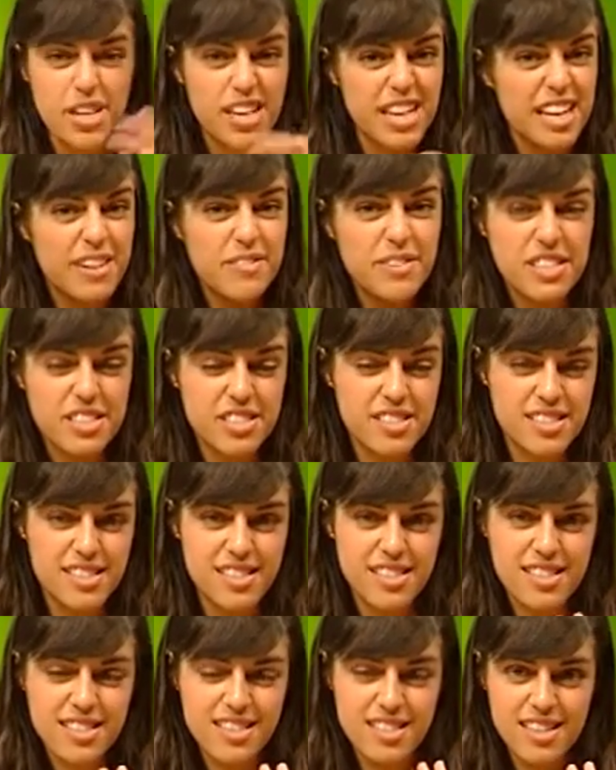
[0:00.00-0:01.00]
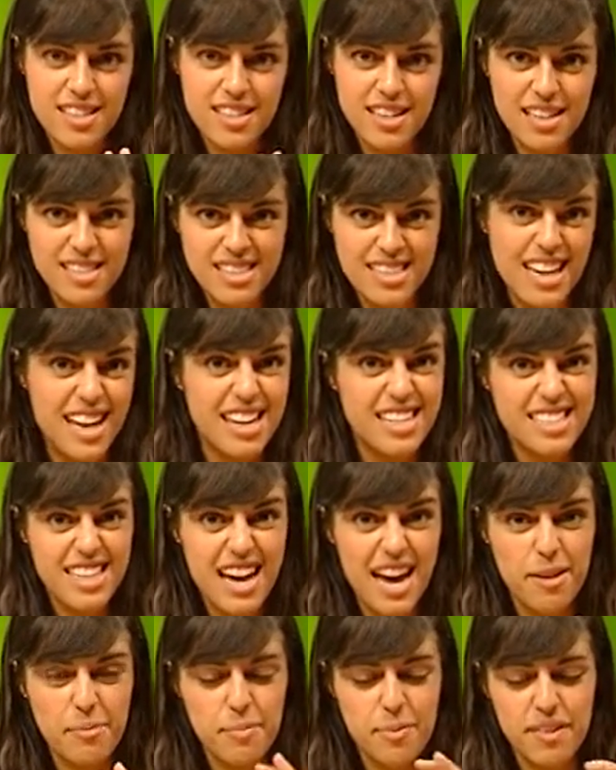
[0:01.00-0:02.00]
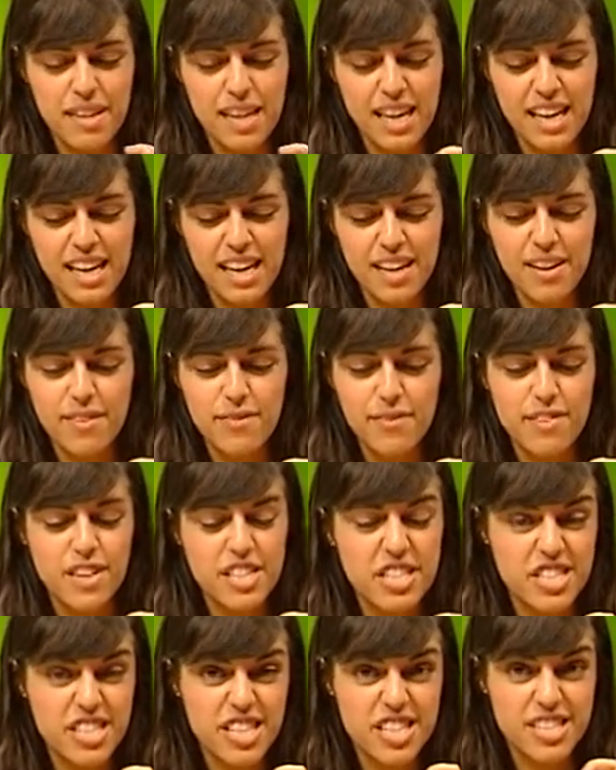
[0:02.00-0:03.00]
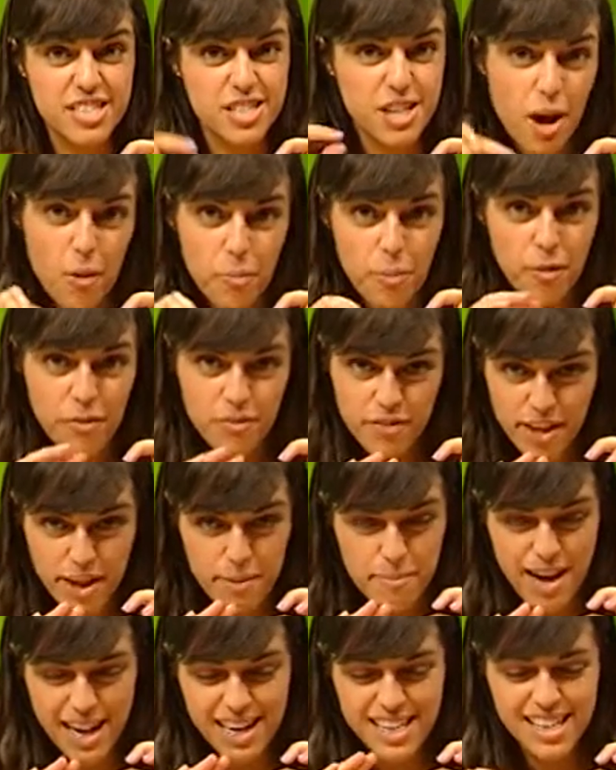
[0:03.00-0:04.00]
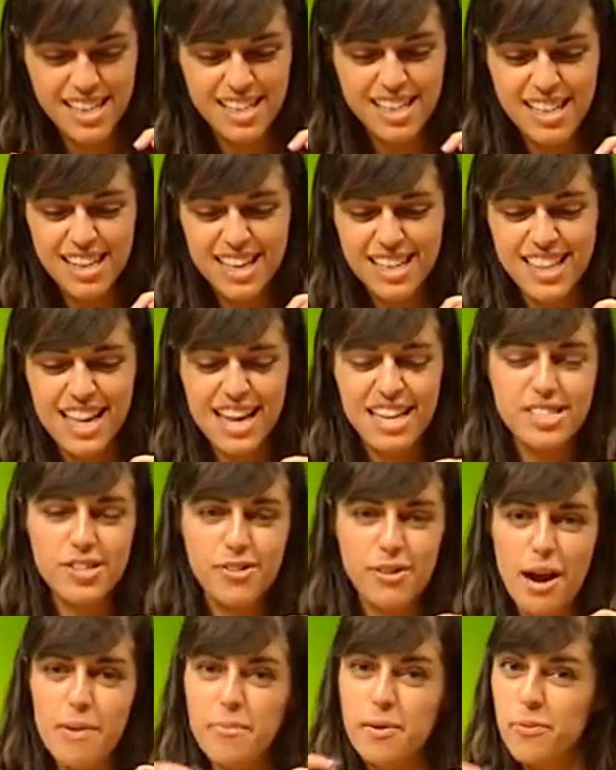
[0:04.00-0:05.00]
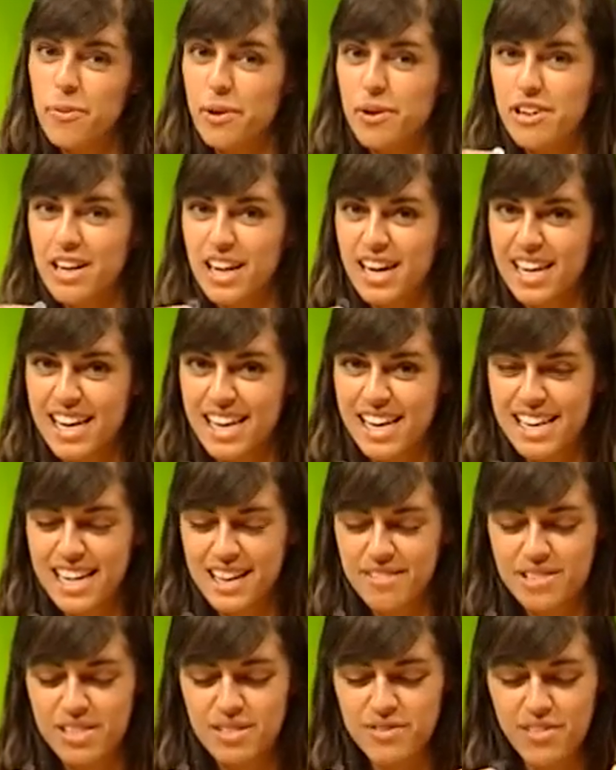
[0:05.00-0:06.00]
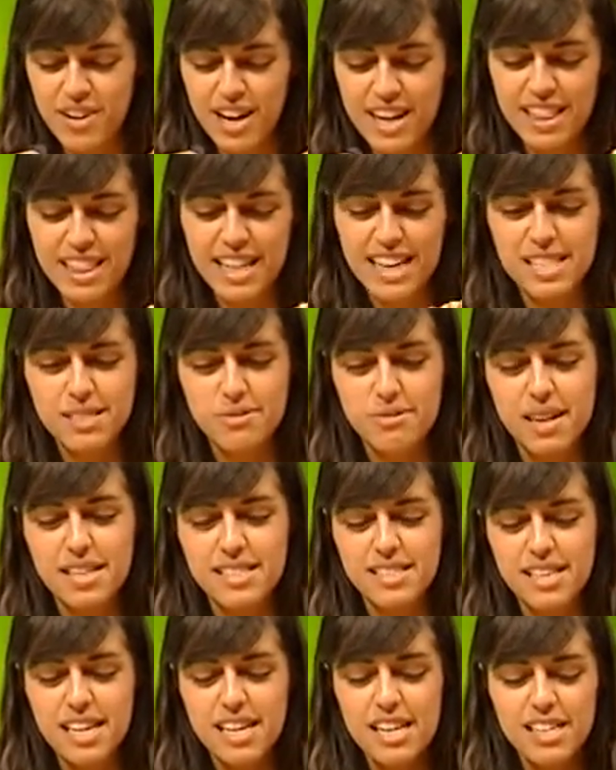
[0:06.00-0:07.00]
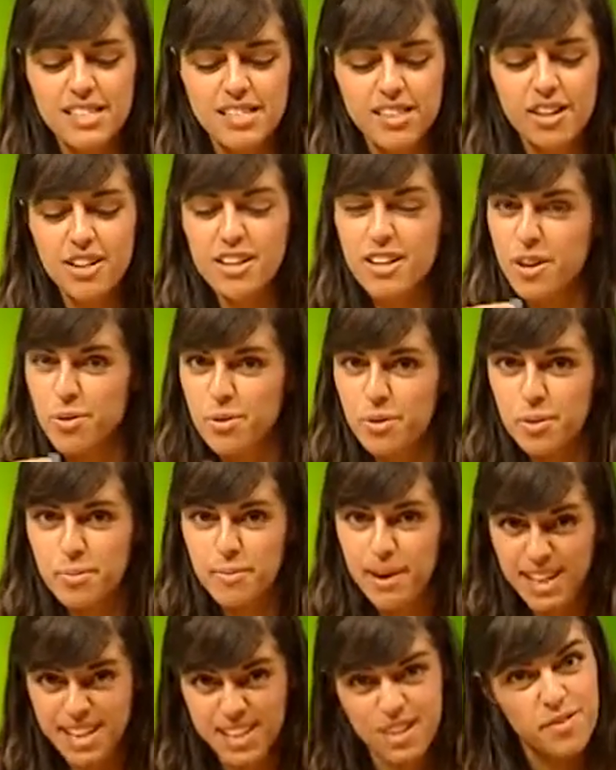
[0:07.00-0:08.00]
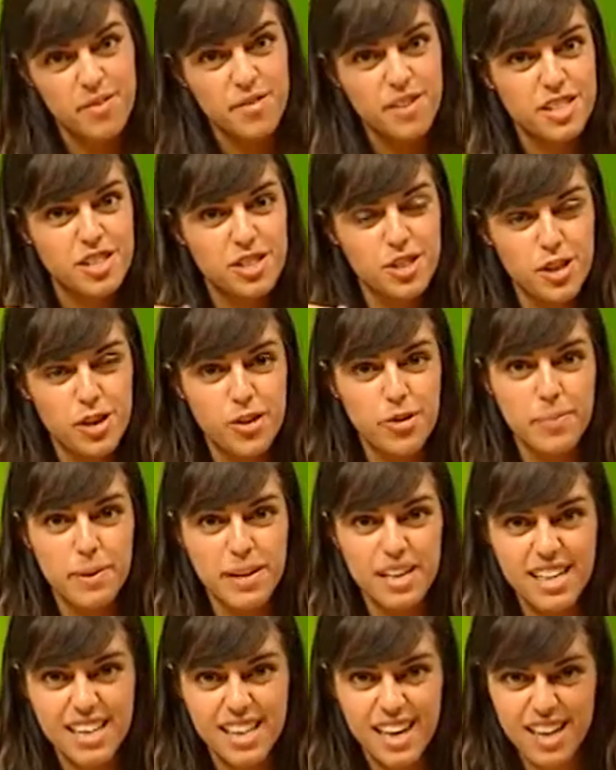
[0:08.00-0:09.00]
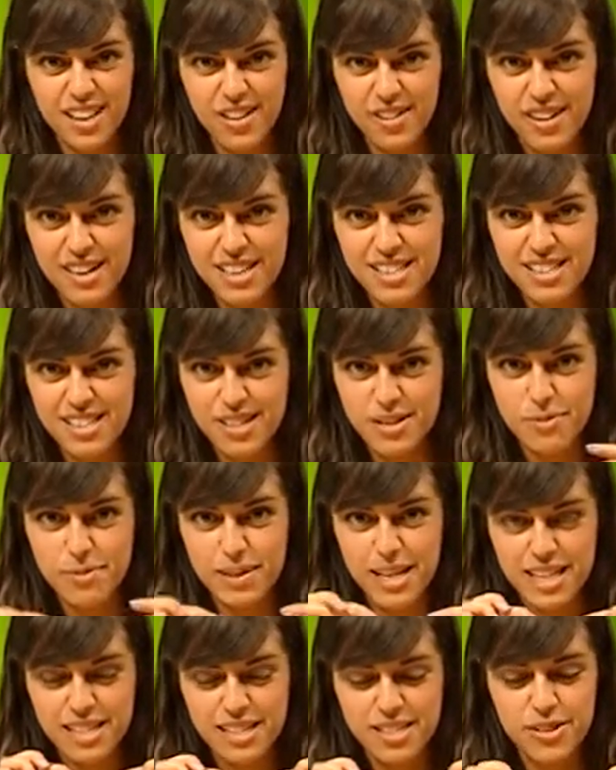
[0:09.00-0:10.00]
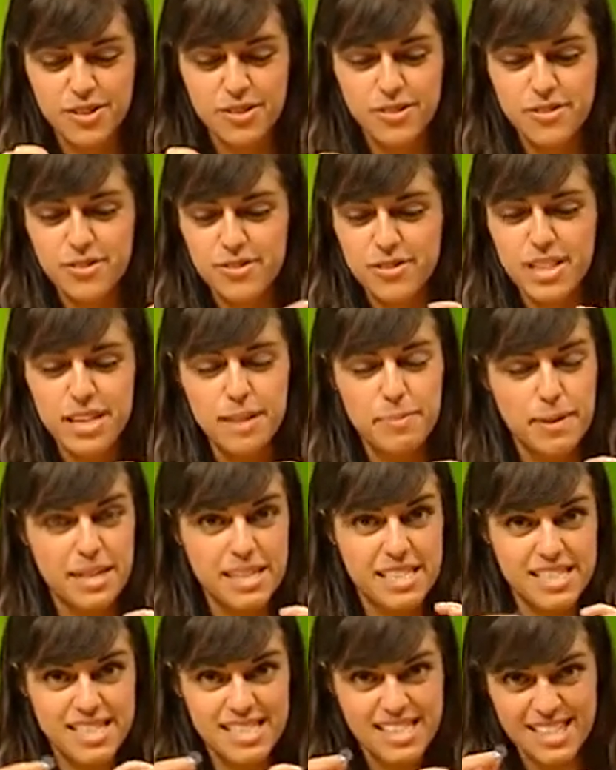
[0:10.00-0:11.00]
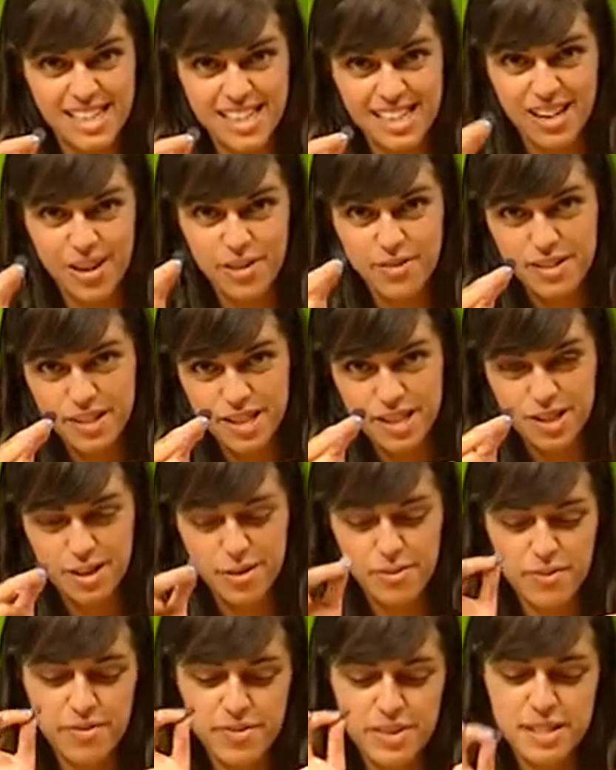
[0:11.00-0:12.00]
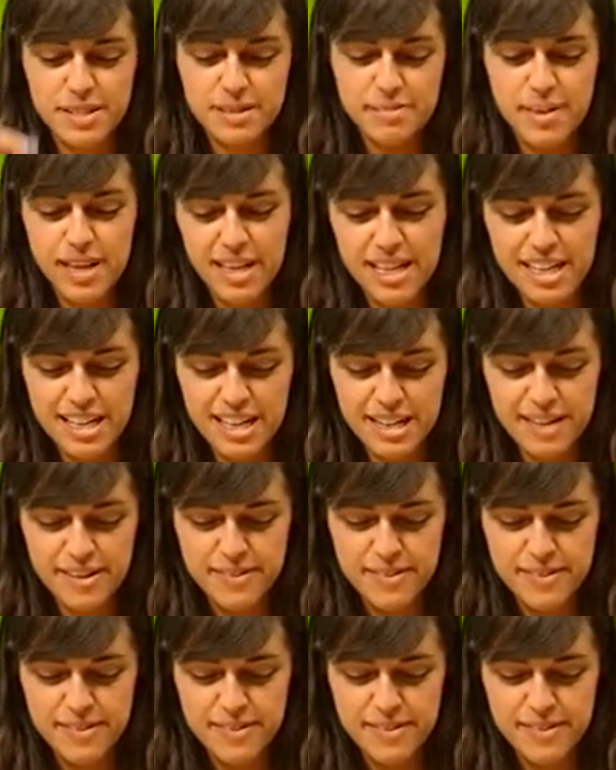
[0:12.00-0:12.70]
can even just sellotape the fish to the top of that magnet. That's alright, but we're lucky enough to find these ones. So you don't want to make the fish too big, otherwise it'll be too big to sit over the top of this magnet.